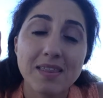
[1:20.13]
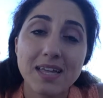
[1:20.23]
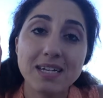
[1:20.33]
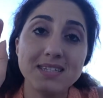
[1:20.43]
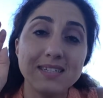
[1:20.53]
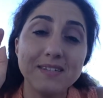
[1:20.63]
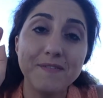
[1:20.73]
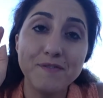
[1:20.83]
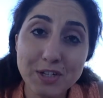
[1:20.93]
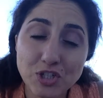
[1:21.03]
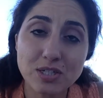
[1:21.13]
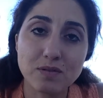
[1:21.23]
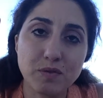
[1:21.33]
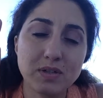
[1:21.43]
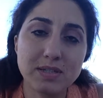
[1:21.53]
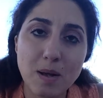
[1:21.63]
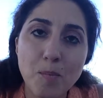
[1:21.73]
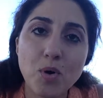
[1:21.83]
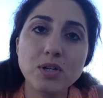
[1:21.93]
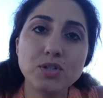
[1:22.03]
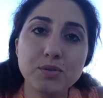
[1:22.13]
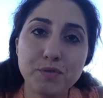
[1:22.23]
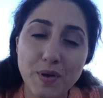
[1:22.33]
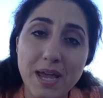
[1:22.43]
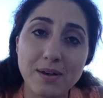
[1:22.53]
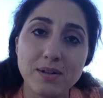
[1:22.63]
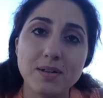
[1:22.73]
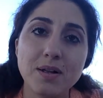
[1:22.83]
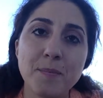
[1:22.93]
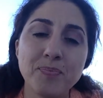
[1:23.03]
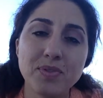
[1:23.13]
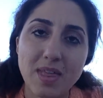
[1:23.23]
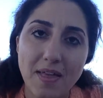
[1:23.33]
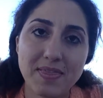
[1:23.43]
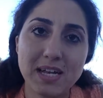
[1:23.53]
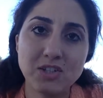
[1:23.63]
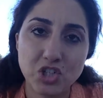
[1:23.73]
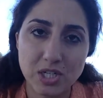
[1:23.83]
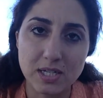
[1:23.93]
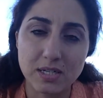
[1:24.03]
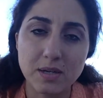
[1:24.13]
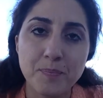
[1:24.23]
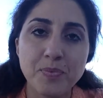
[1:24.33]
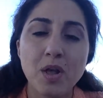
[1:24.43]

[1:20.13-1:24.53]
that it's sufficient for someone to fail that they cheated.